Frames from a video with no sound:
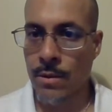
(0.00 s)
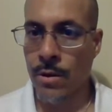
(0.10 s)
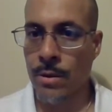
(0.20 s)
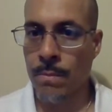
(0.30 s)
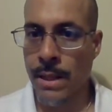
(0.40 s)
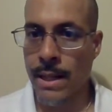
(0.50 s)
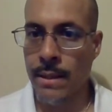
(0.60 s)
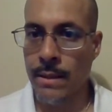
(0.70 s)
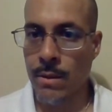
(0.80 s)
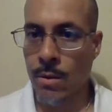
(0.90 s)
heard
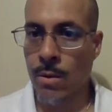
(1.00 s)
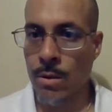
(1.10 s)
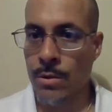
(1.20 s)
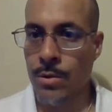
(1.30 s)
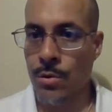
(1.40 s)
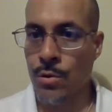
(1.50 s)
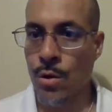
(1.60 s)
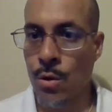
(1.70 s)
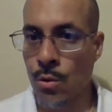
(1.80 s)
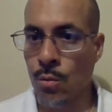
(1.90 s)
by all. So
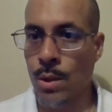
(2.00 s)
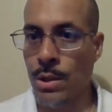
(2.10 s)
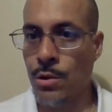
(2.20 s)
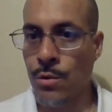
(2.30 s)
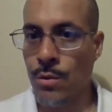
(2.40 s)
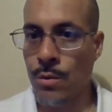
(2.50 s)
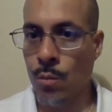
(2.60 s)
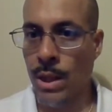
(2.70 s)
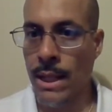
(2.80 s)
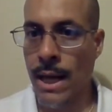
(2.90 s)
know what
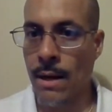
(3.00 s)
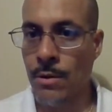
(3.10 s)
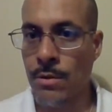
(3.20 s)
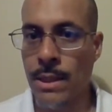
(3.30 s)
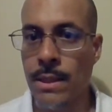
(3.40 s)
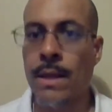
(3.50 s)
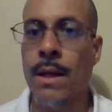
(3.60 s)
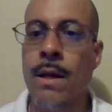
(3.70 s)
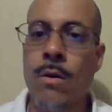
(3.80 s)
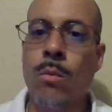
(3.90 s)
and how you eat.
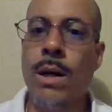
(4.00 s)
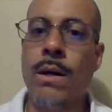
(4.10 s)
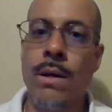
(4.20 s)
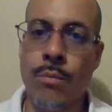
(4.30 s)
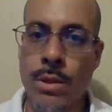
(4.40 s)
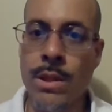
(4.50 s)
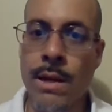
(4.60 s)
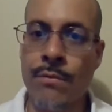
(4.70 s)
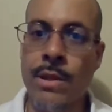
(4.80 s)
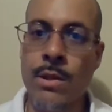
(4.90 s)
Well, if we
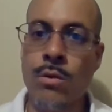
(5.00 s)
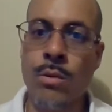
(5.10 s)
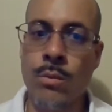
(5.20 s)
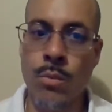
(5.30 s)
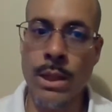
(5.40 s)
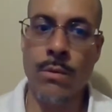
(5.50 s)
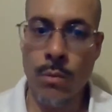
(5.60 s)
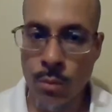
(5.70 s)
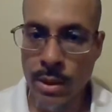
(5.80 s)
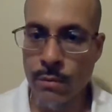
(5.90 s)
definitely do it with
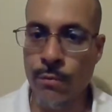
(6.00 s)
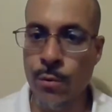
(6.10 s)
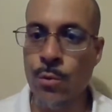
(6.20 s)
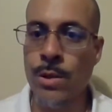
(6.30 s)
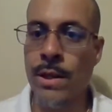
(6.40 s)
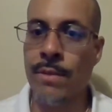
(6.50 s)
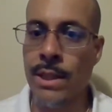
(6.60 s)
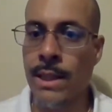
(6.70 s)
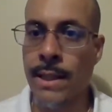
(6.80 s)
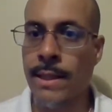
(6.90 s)
food and
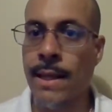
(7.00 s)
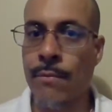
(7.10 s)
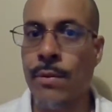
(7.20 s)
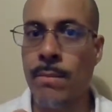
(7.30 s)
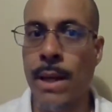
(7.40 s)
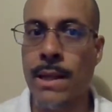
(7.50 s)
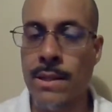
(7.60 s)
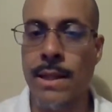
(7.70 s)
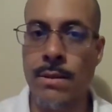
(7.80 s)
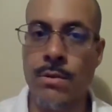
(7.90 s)
everything, that definitely
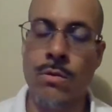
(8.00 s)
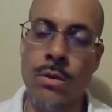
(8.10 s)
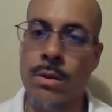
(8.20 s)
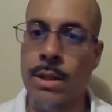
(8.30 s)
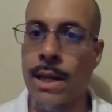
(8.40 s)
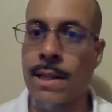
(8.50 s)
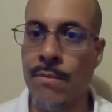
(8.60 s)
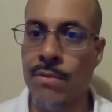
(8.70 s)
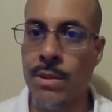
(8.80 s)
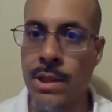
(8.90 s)
makes sense. You know, and I
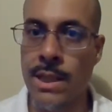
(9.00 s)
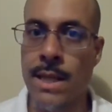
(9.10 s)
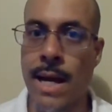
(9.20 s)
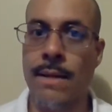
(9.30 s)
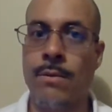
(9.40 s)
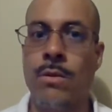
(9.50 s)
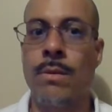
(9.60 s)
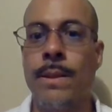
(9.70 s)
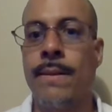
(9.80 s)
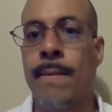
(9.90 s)
definitely see that. You
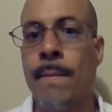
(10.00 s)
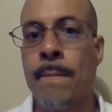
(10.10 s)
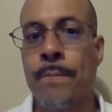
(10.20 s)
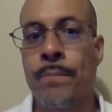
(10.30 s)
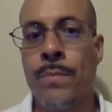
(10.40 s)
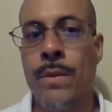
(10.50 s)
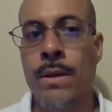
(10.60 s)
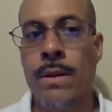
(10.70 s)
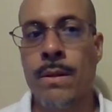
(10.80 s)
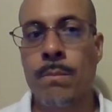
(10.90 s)
know what I mean?
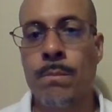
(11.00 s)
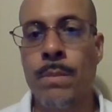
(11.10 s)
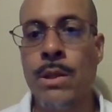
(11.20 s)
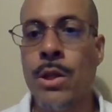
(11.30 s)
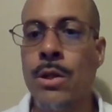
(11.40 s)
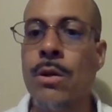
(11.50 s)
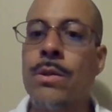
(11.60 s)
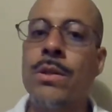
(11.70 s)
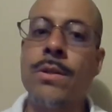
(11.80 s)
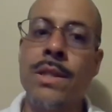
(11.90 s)
But you can
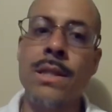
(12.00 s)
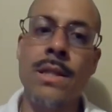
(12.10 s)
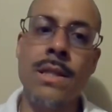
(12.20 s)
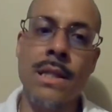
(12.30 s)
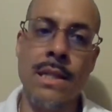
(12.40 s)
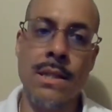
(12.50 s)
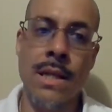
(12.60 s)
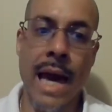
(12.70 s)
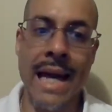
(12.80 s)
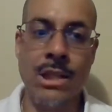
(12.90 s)
also see these as
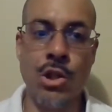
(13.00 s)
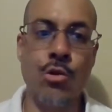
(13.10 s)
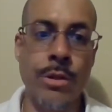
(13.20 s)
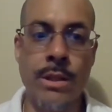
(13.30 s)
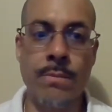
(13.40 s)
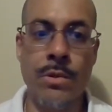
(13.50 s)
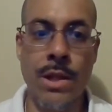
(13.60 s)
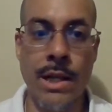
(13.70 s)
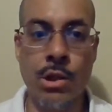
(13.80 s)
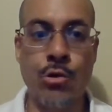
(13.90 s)

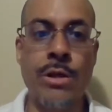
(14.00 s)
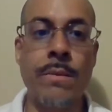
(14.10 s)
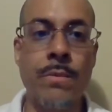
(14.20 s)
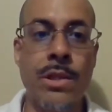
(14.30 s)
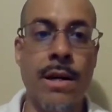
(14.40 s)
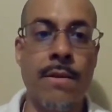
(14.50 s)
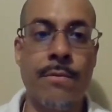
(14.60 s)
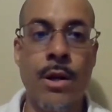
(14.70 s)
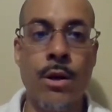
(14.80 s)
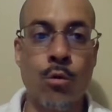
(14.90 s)
extremes of